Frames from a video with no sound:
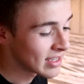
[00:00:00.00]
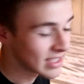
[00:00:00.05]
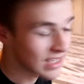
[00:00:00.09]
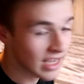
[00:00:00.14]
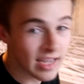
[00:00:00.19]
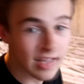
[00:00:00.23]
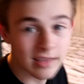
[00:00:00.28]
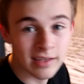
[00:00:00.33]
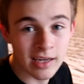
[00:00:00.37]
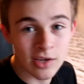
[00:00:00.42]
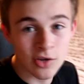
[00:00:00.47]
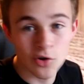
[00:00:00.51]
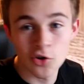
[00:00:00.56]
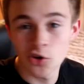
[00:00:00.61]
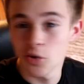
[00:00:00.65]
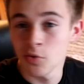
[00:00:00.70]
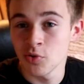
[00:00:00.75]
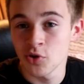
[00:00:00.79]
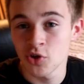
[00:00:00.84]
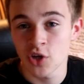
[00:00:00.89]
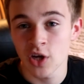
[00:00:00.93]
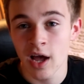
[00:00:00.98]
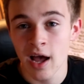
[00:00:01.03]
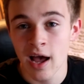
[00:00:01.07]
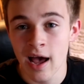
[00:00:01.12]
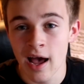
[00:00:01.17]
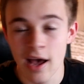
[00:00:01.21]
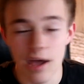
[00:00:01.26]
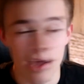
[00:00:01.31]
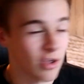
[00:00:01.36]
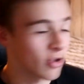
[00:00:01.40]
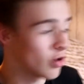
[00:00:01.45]
saying, like, YouTube
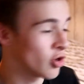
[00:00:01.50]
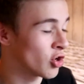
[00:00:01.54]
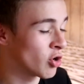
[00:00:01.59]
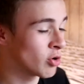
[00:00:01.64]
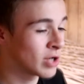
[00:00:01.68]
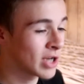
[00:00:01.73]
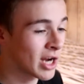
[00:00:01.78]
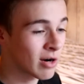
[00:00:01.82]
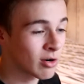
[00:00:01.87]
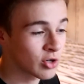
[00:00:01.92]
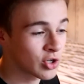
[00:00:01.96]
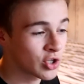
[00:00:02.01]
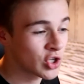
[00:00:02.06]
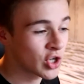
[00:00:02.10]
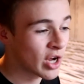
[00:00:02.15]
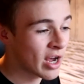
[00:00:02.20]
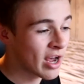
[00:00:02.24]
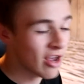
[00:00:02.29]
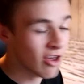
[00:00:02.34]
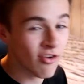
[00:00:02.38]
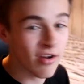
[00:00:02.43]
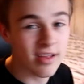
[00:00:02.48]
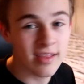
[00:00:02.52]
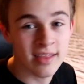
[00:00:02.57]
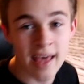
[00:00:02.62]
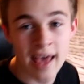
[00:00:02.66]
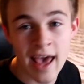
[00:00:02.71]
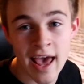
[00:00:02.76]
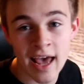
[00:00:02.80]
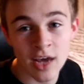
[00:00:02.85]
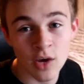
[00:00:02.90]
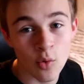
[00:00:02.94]
shit, your YouTube channel shit, you're
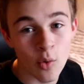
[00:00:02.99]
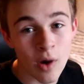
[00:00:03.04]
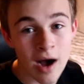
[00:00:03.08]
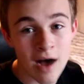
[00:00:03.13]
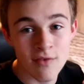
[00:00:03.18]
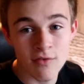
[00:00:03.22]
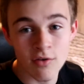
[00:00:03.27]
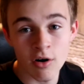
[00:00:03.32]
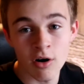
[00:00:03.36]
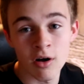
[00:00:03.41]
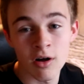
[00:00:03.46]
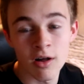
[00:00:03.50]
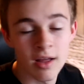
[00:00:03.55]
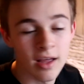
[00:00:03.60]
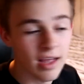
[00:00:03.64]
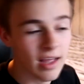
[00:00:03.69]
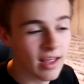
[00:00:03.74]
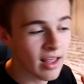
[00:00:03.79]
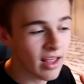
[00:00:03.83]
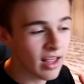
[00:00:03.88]
redneck, whatever.